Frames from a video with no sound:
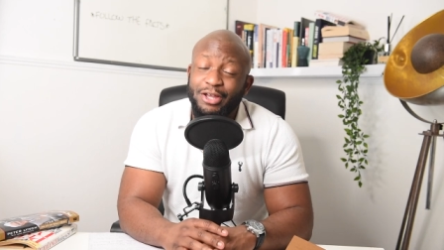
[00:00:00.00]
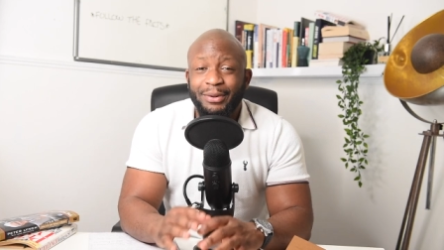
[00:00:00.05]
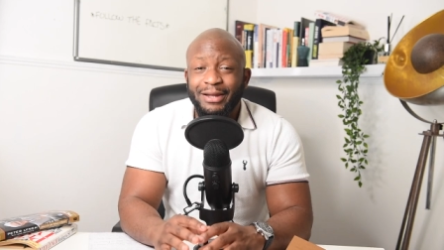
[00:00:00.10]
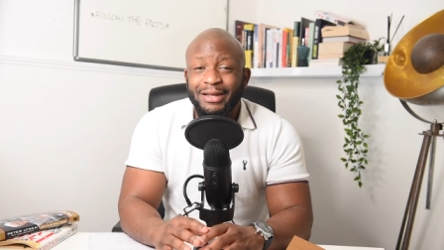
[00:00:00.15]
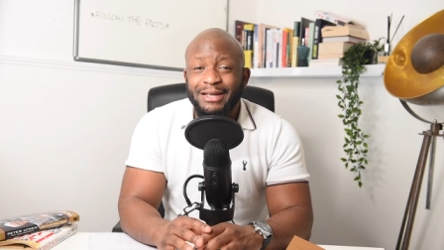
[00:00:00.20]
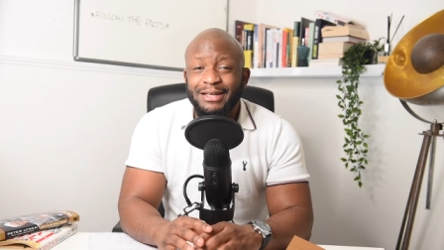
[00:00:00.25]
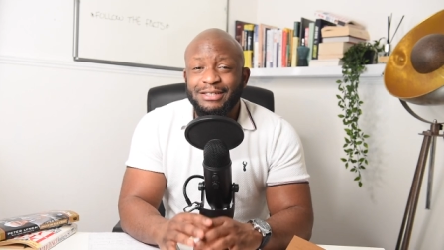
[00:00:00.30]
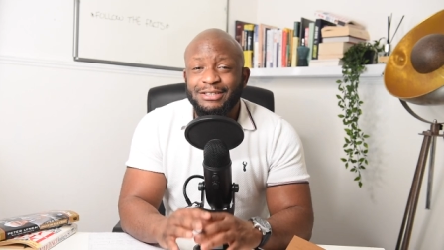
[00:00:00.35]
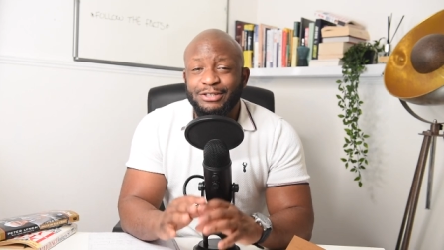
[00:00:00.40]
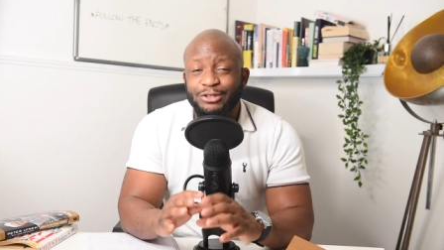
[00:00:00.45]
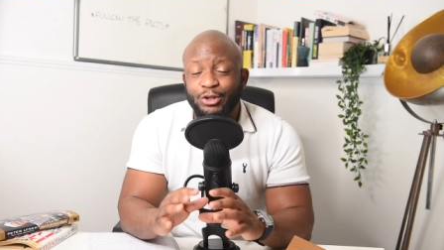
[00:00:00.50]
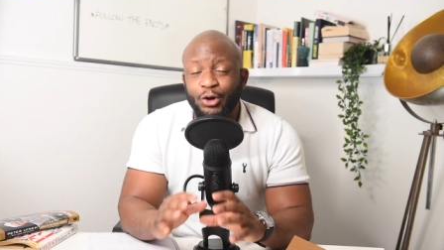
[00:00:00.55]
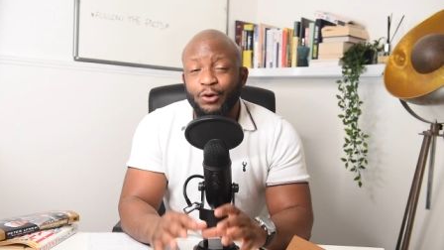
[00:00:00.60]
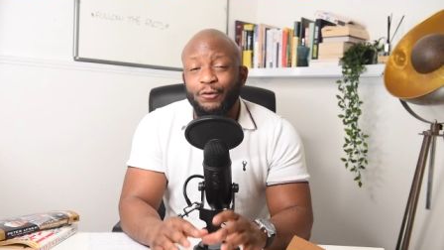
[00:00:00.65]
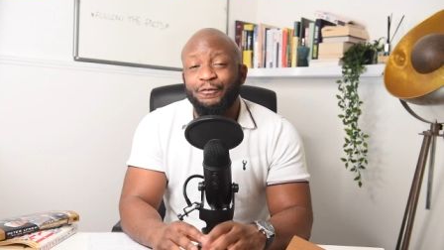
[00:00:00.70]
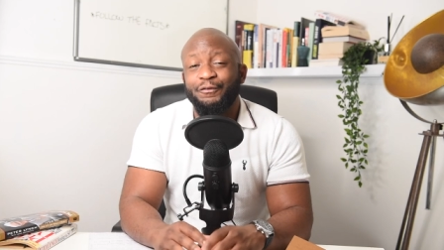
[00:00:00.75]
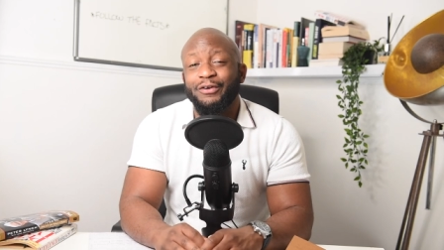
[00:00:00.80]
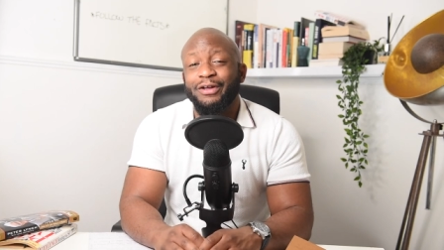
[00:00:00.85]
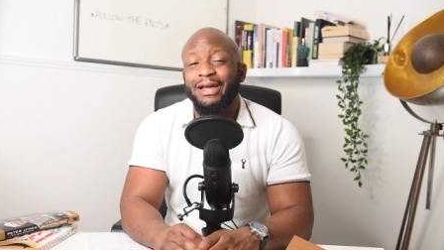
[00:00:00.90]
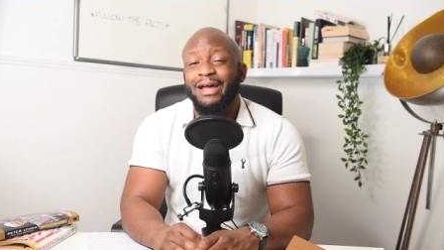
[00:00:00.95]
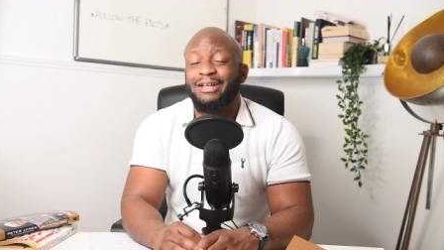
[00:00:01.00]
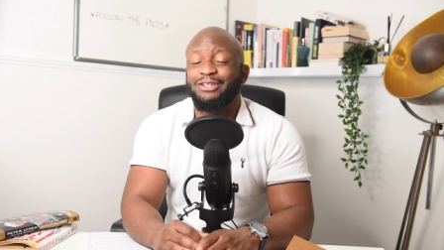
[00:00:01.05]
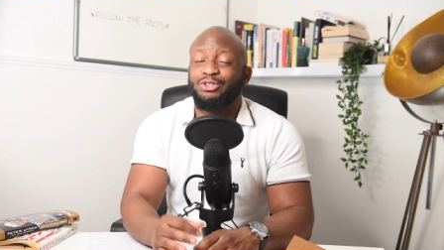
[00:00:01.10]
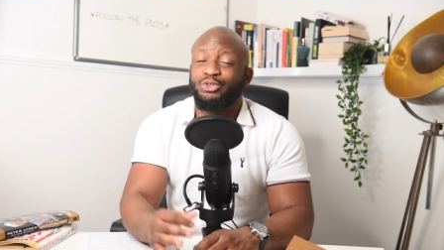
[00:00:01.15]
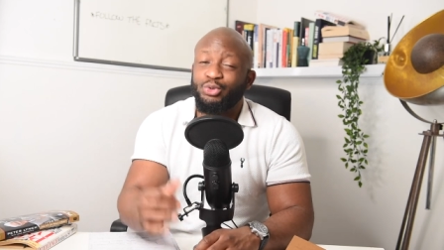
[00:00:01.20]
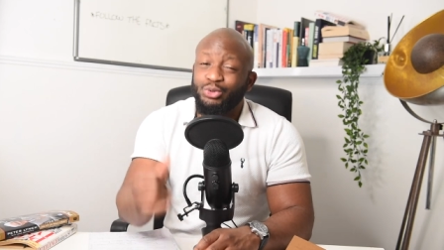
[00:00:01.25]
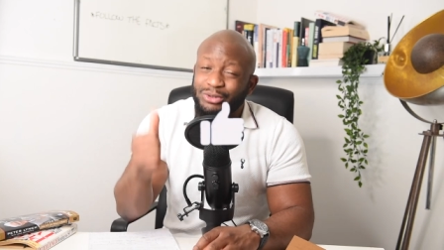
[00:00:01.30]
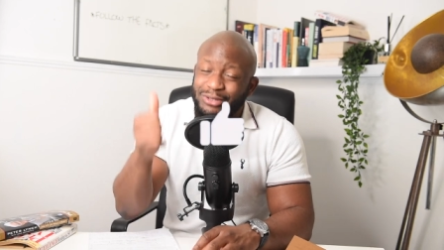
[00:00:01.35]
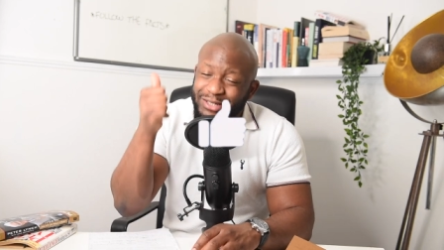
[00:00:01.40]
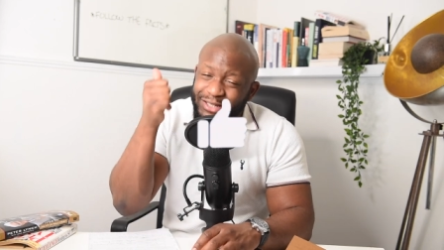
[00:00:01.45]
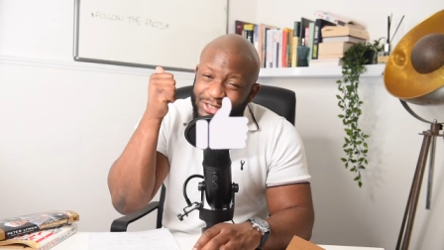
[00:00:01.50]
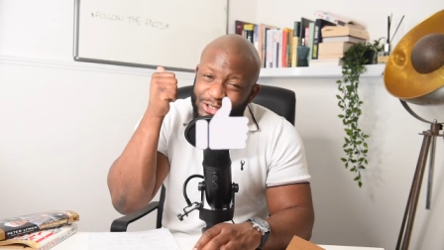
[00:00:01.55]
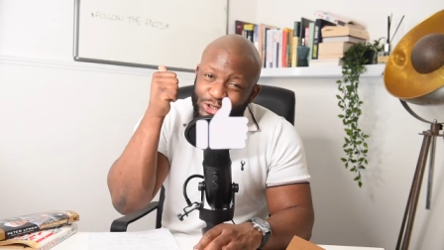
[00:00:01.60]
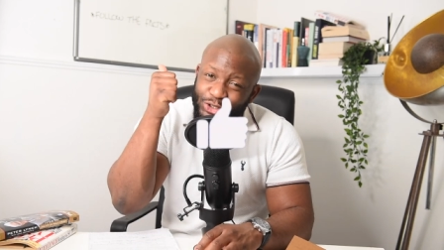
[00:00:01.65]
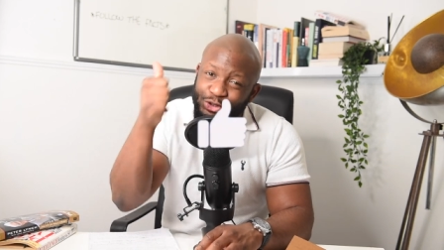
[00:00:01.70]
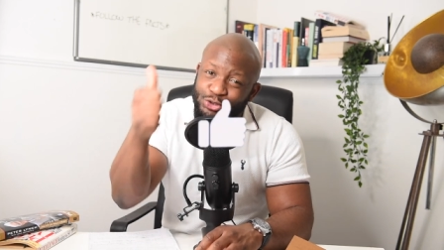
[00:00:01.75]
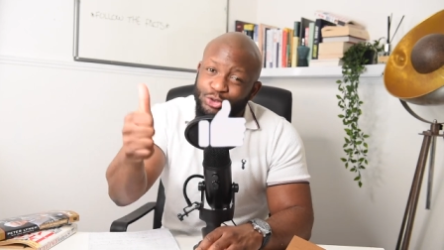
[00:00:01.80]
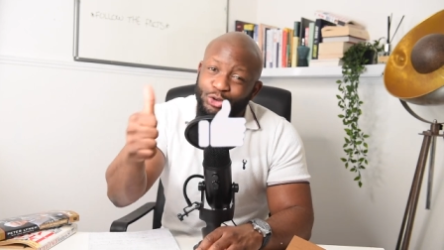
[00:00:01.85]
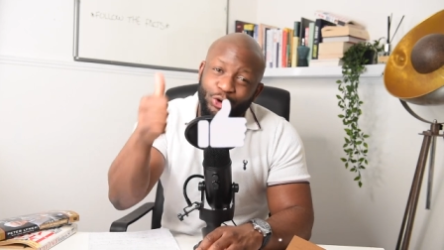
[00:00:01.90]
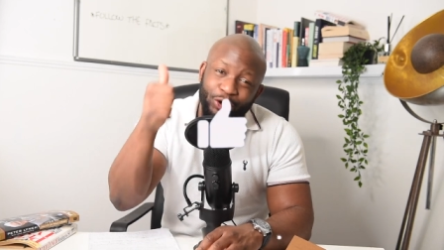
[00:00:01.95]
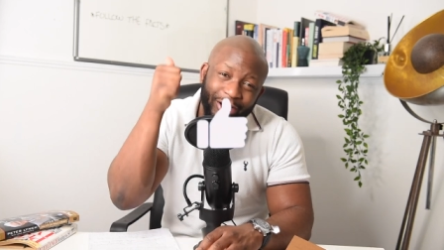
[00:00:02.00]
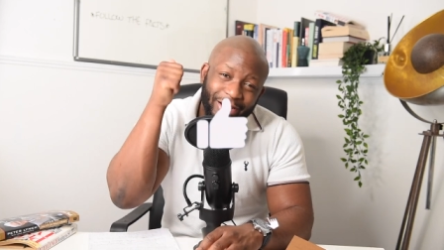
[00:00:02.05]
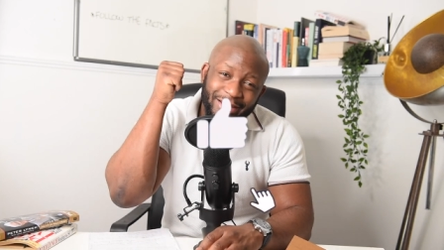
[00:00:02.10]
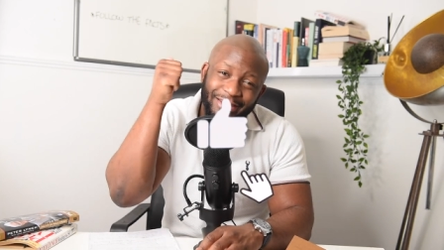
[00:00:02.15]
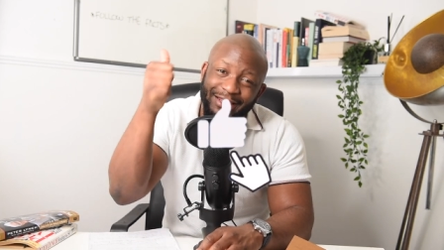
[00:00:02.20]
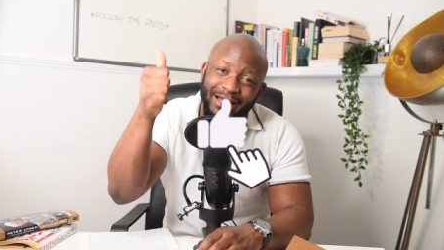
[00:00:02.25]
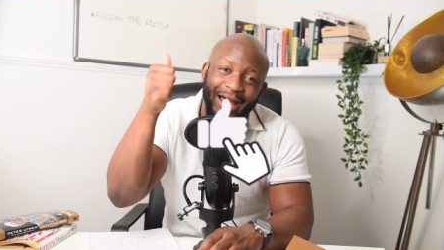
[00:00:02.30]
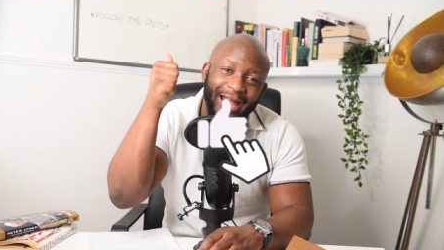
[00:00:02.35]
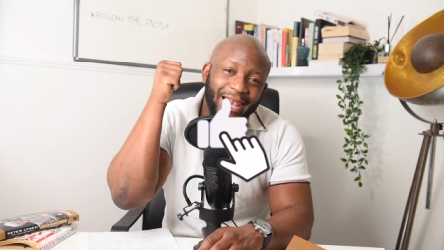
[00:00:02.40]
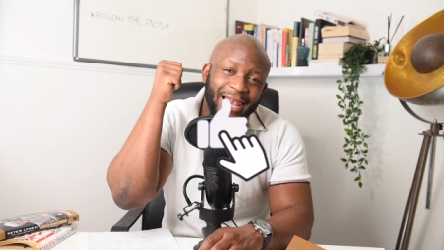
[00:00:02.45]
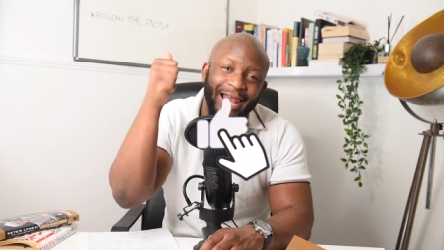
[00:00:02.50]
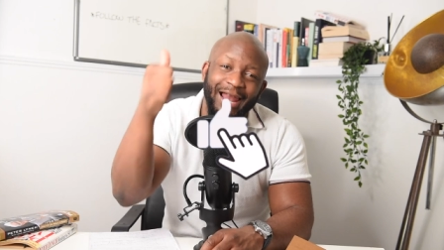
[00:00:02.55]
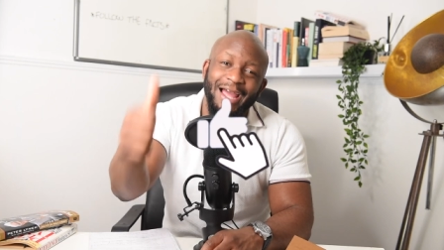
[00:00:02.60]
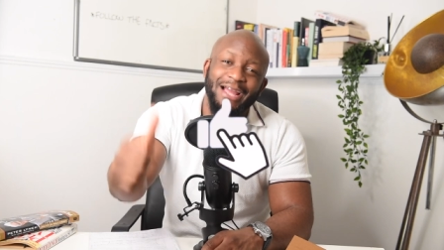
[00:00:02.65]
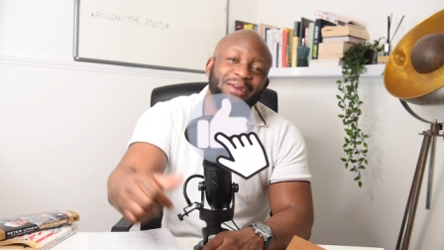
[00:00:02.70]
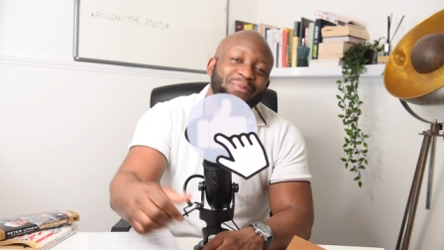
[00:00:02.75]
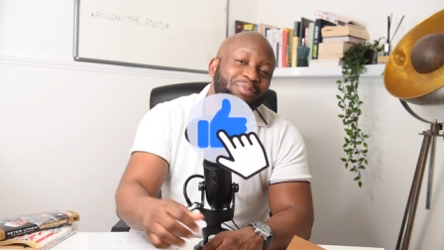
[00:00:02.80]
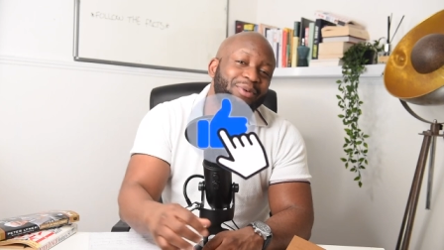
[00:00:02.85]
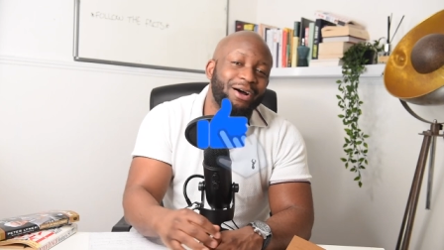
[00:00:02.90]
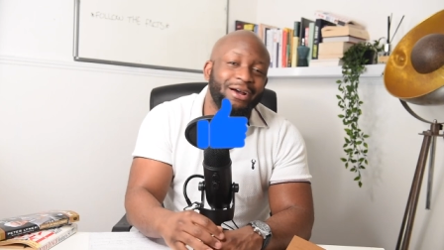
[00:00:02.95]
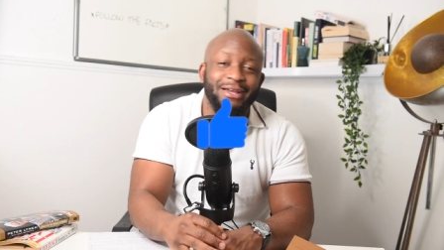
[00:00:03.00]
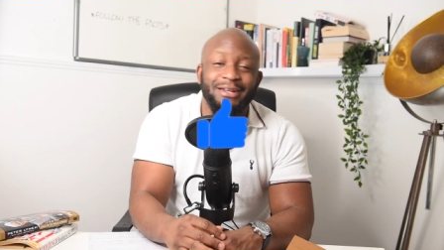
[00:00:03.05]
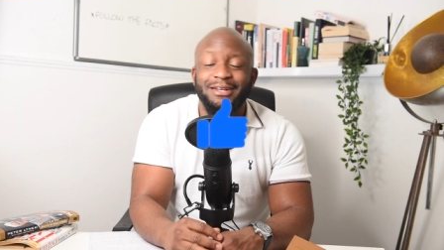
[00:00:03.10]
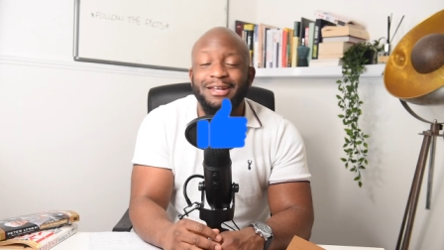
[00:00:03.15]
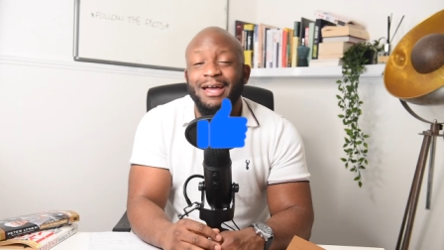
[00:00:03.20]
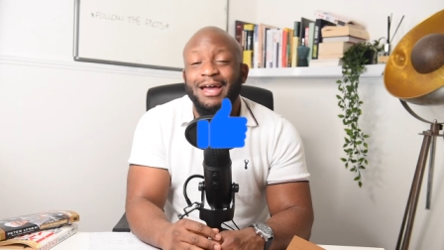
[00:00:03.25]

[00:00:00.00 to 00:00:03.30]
please don't forget to destroy that like button.